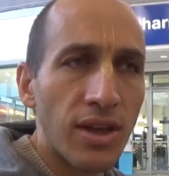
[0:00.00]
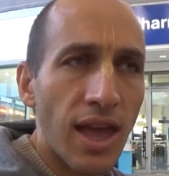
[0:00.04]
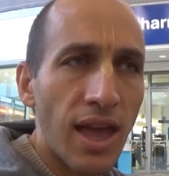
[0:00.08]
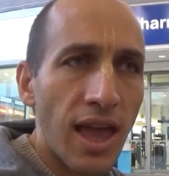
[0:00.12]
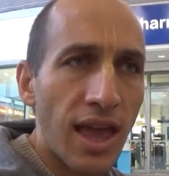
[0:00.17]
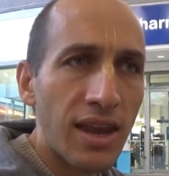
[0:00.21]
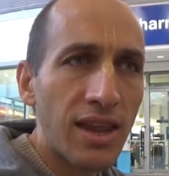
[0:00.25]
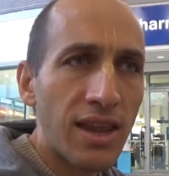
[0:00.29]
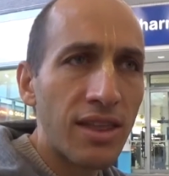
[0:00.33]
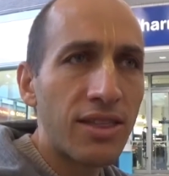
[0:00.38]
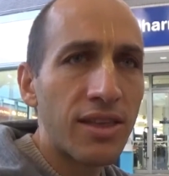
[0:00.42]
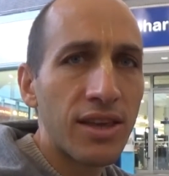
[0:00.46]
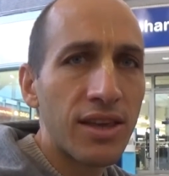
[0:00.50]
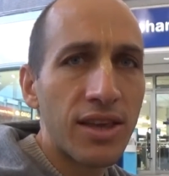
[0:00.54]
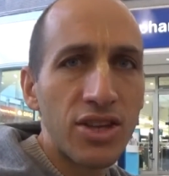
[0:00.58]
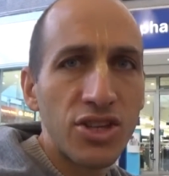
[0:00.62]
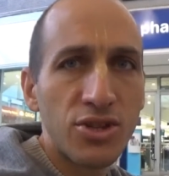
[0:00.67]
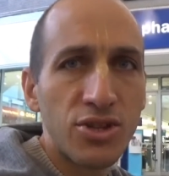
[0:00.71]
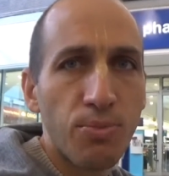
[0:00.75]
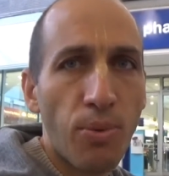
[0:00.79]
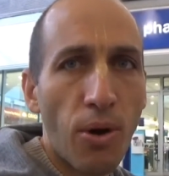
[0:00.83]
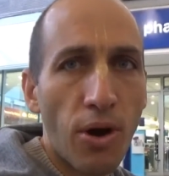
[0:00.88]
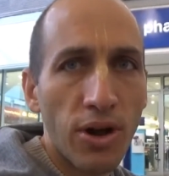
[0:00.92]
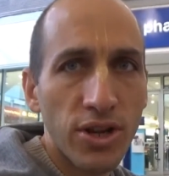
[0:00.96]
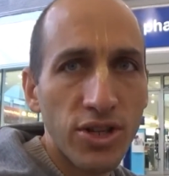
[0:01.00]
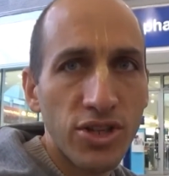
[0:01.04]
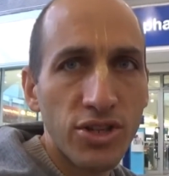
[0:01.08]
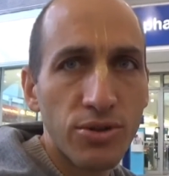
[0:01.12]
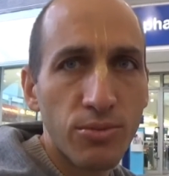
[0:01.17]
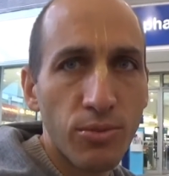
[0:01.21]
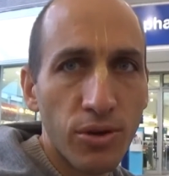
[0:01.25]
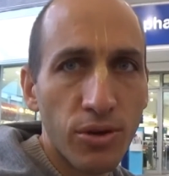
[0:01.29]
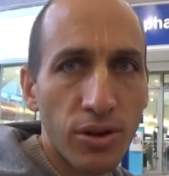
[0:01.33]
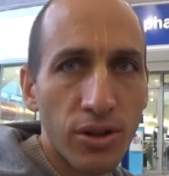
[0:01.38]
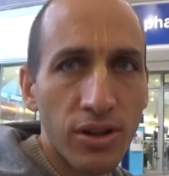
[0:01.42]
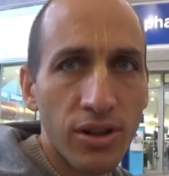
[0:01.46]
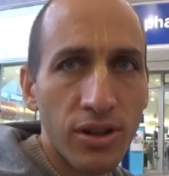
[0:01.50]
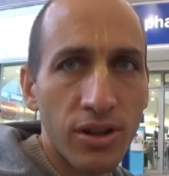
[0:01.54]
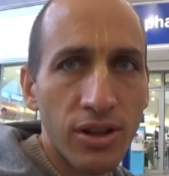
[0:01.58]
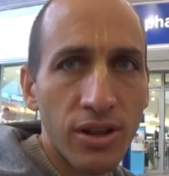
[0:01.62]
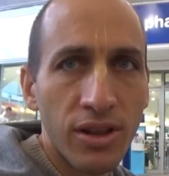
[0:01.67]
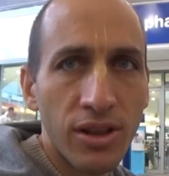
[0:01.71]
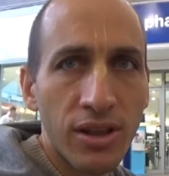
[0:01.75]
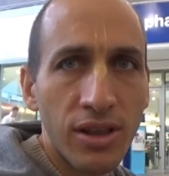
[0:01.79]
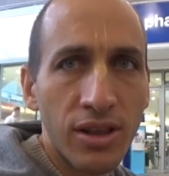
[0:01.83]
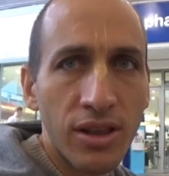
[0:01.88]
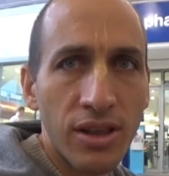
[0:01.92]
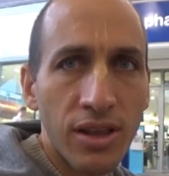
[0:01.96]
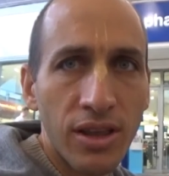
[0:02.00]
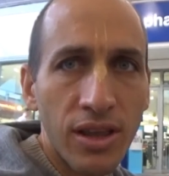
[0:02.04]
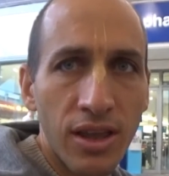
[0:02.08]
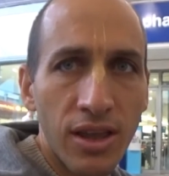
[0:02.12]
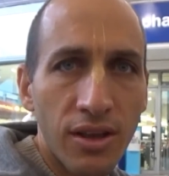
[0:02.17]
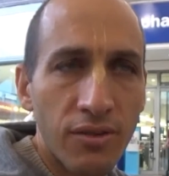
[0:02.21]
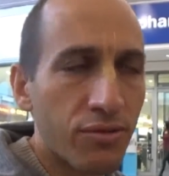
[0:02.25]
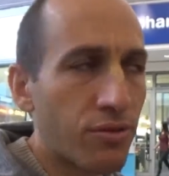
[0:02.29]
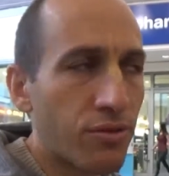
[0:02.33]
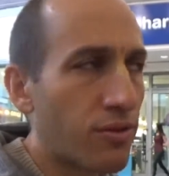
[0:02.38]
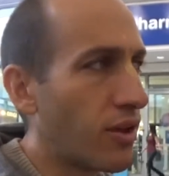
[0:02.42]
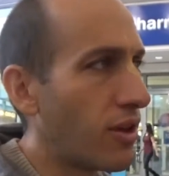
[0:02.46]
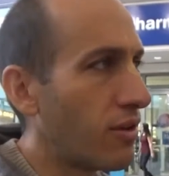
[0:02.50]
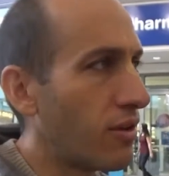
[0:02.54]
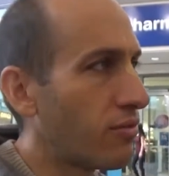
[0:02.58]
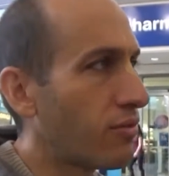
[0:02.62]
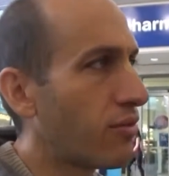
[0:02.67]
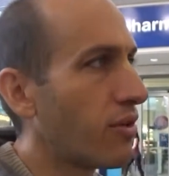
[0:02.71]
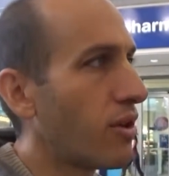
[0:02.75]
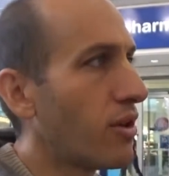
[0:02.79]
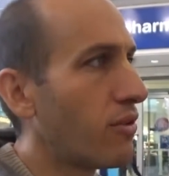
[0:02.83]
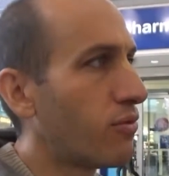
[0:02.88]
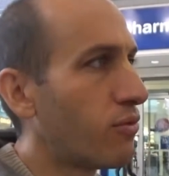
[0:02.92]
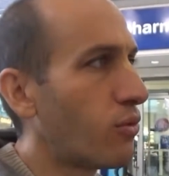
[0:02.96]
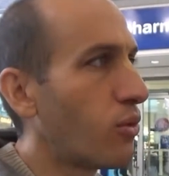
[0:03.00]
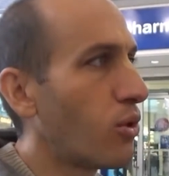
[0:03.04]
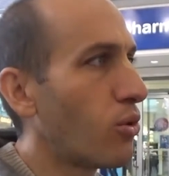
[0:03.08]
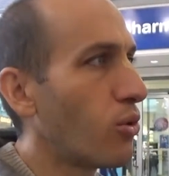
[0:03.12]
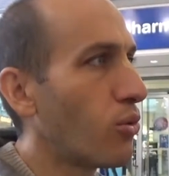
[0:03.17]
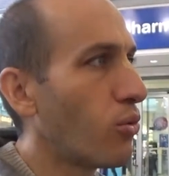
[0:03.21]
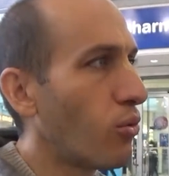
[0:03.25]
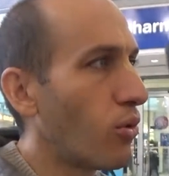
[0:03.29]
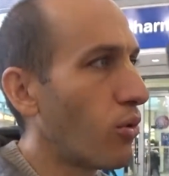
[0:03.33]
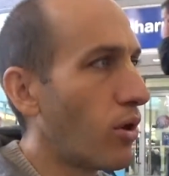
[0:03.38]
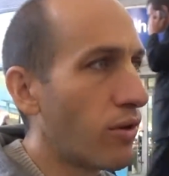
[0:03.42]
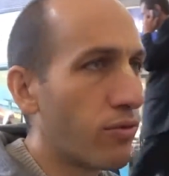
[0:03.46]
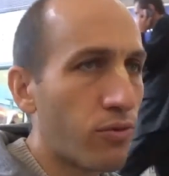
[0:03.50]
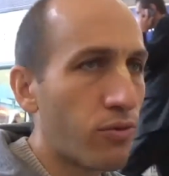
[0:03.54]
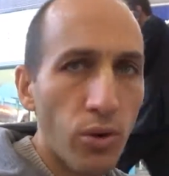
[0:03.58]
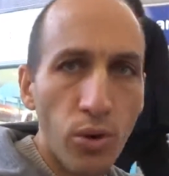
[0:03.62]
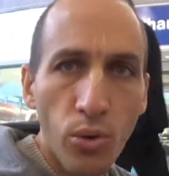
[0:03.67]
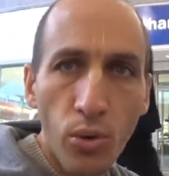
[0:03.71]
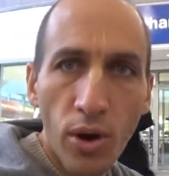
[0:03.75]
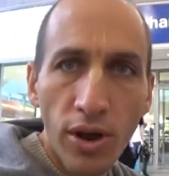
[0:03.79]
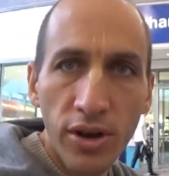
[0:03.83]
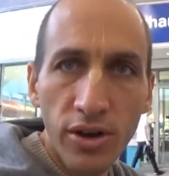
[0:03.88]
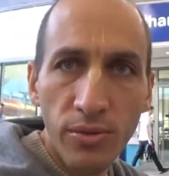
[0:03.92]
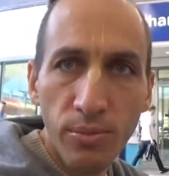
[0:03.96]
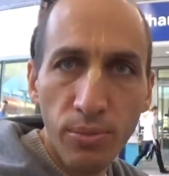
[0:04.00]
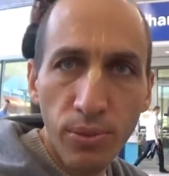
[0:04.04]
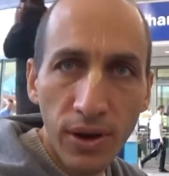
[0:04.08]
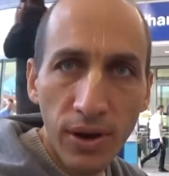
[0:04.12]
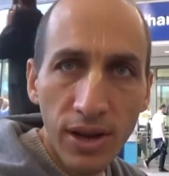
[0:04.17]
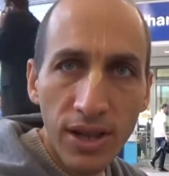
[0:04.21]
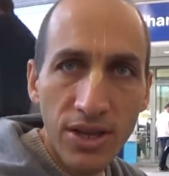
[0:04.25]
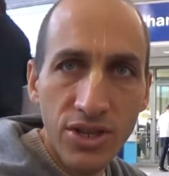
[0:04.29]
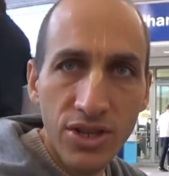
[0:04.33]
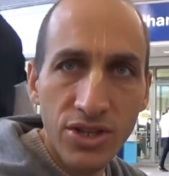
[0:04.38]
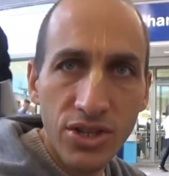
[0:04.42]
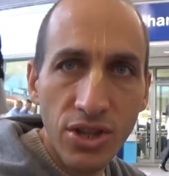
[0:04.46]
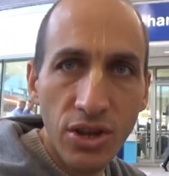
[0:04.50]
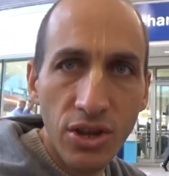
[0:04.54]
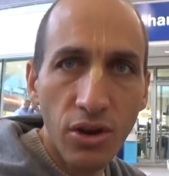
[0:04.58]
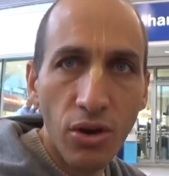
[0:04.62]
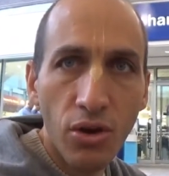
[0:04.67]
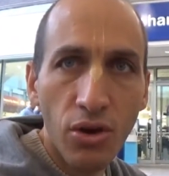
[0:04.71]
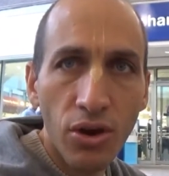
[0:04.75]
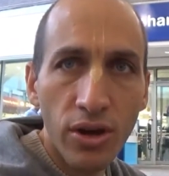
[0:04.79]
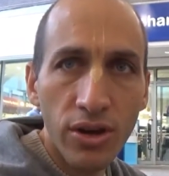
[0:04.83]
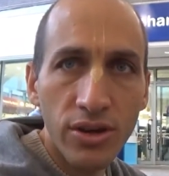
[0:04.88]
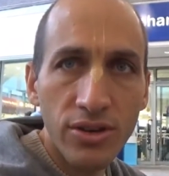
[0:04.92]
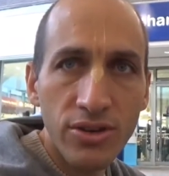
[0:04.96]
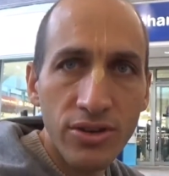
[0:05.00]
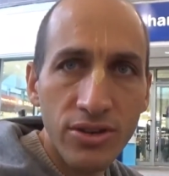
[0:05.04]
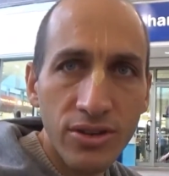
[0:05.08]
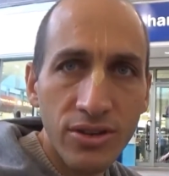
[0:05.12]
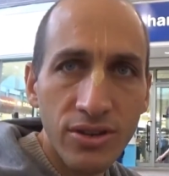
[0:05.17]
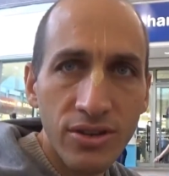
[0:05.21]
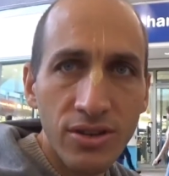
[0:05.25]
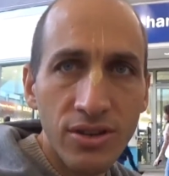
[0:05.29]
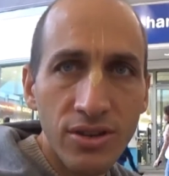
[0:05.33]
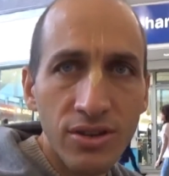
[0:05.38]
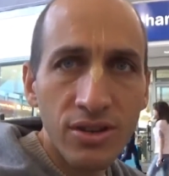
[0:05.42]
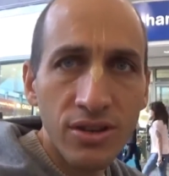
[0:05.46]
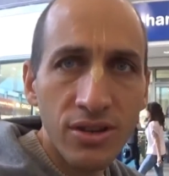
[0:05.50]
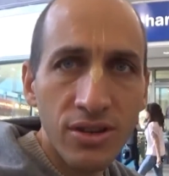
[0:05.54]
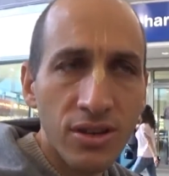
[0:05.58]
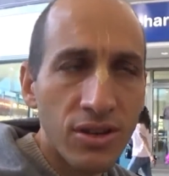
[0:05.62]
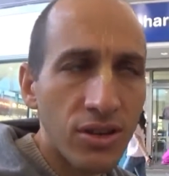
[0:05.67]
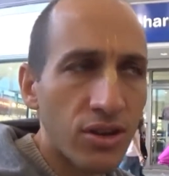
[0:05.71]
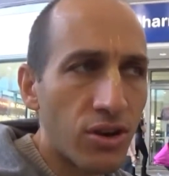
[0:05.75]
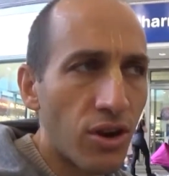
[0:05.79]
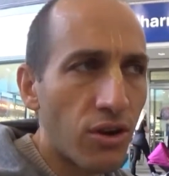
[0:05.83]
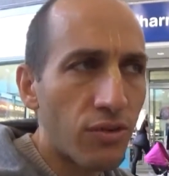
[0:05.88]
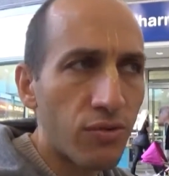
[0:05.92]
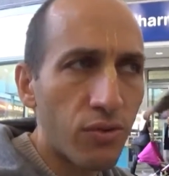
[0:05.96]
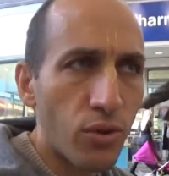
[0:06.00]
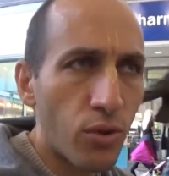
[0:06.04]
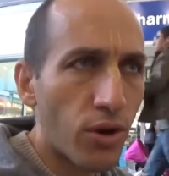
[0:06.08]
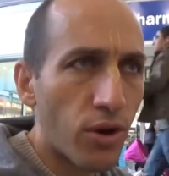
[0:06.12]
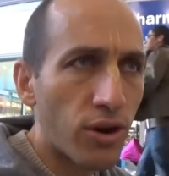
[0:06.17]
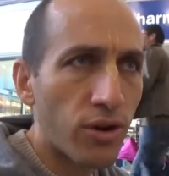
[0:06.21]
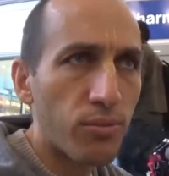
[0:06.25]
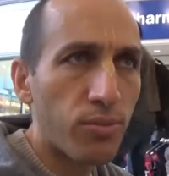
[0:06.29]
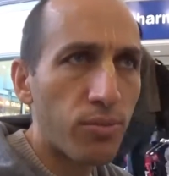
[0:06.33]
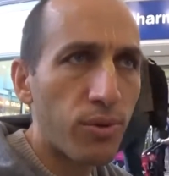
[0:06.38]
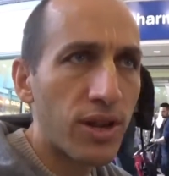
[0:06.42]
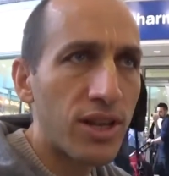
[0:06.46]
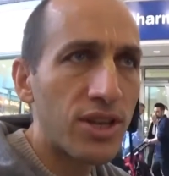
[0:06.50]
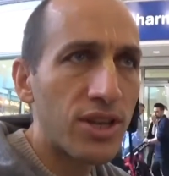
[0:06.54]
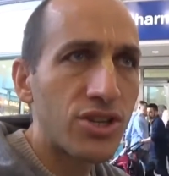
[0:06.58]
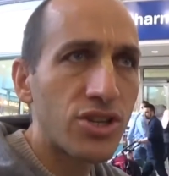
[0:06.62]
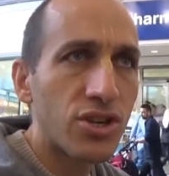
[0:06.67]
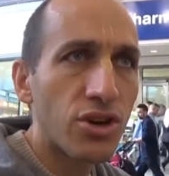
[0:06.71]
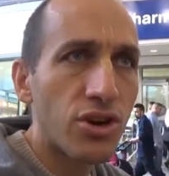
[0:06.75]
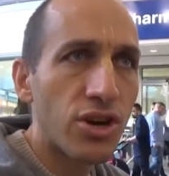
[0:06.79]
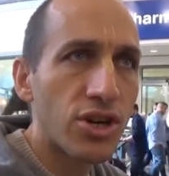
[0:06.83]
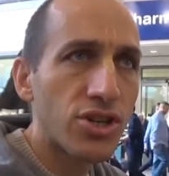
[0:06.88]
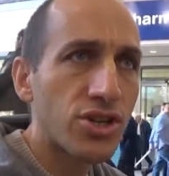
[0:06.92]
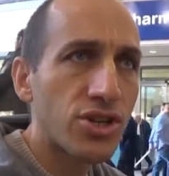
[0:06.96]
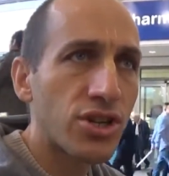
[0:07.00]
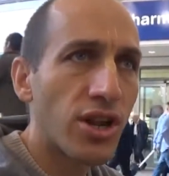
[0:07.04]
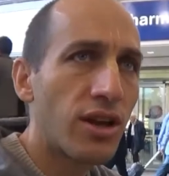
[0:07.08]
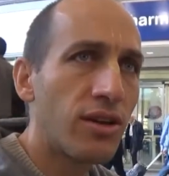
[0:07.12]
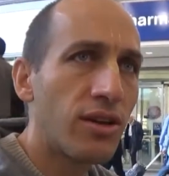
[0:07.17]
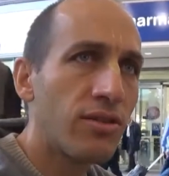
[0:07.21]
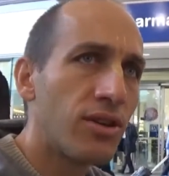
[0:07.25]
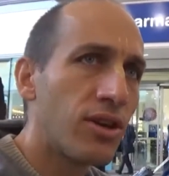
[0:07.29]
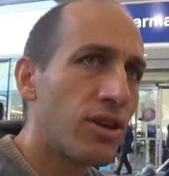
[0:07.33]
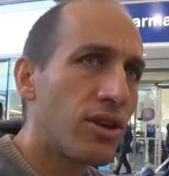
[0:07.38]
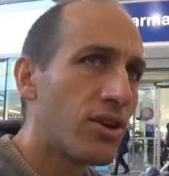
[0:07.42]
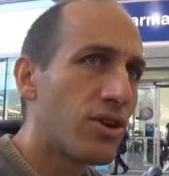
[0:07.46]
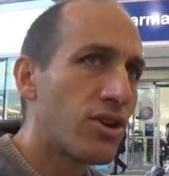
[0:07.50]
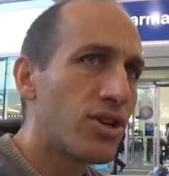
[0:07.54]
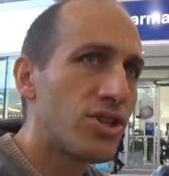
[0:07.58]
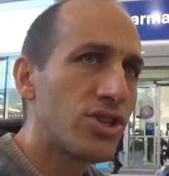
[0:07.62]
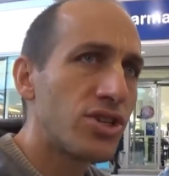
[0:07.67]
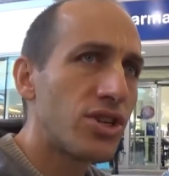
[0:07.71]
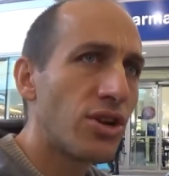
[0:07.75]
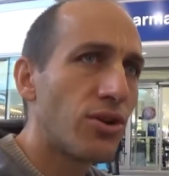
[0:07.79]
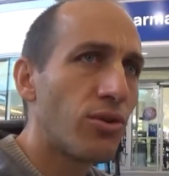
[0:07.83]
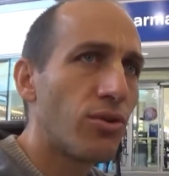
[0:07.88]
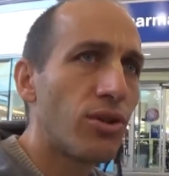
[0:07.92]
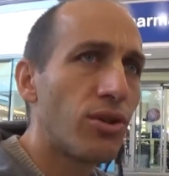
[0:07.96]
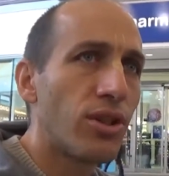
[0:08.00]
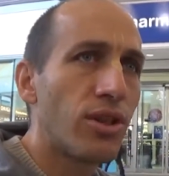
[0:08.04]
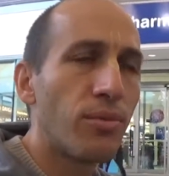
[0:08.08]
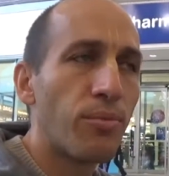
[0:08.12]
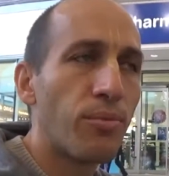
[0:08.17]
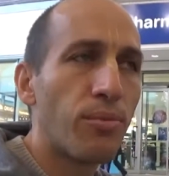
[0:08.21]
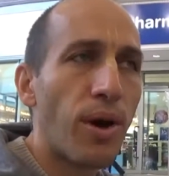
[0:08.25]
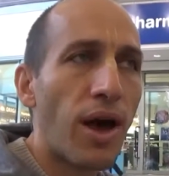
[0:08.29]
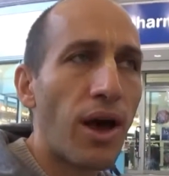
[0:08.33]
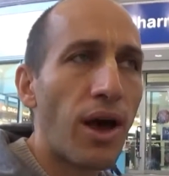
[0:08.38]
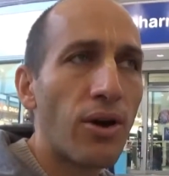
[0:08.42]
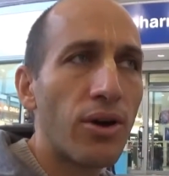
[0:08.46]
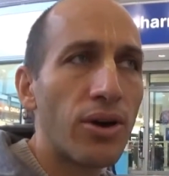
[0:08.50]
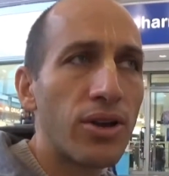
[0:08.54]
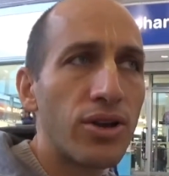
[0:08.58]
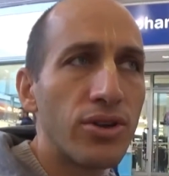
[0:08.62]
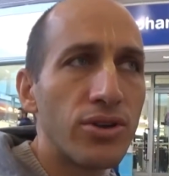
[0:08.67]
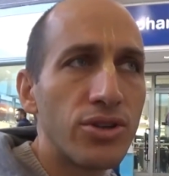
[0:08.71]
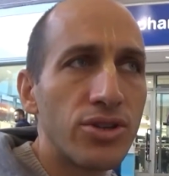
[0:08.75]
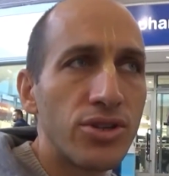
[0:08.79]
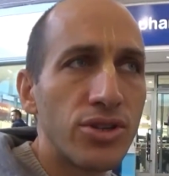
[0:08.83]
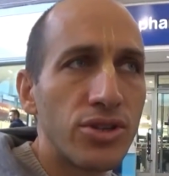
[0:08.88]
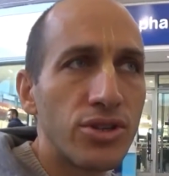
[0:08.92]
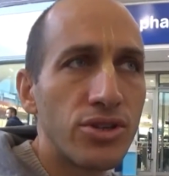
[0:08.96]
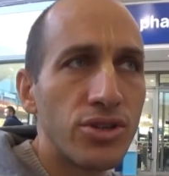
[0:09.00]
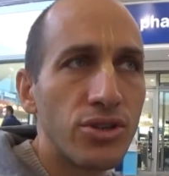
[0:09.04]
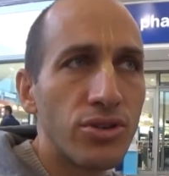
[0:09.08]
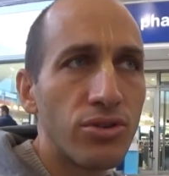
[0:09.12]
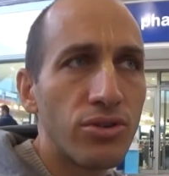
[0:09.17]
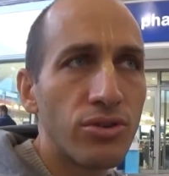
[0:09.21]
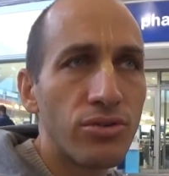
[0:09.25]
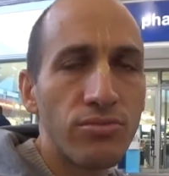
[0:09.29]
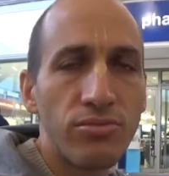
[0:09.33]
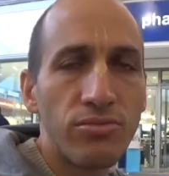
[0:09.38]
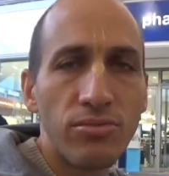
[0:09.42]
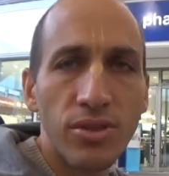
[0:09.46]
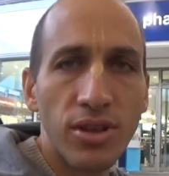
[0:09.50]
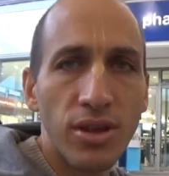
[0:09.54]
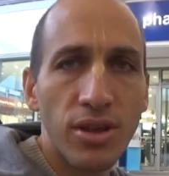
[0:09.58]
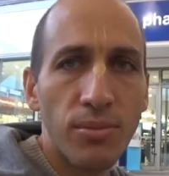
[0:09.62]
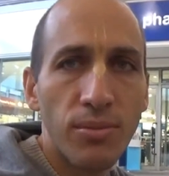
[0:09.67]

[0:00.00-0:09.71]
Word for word: anything is possible if we want to please the Lord. You know, if we want to please Krishna, Krishna will empower you to do the